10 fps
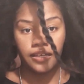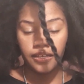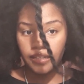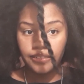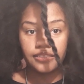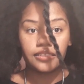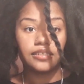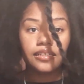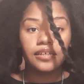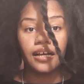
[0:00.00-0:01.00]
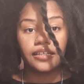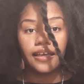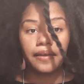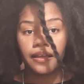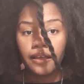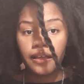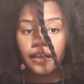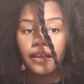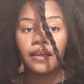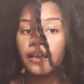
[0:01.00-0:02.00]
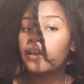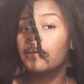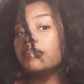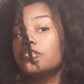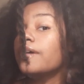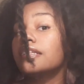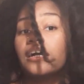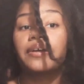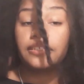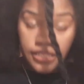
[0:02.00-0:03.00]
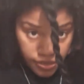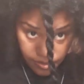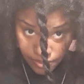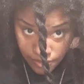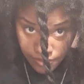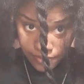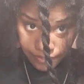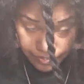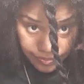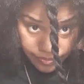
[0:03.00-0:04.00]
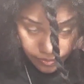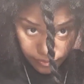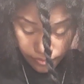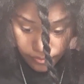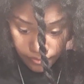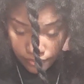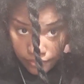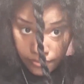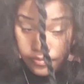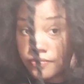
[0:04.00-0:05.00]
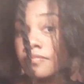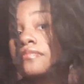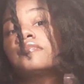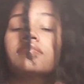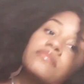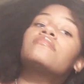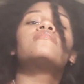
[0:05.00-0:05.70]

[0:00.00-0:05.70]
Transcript: hydration method, an abbreviated version, because I didn't do the clay last night. It's my baby.